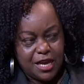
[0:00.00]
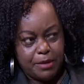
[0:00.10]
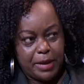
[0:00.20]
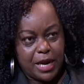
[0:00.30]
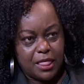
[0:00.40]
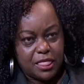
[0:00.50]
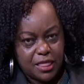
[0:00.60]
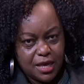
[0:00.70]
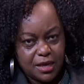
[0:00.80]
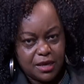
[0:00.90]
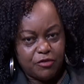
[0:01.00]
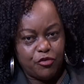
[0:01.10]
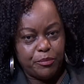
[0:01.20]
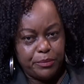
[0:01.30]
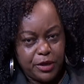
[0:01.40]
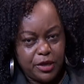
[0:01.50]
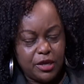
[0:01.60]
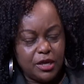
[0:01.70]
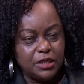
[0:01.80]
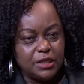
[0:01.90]
But I think, for
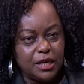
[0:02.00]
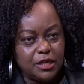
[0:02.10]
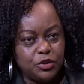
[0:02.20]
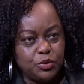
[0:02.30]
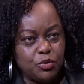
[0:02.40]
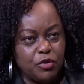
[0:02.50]
me, it's an issue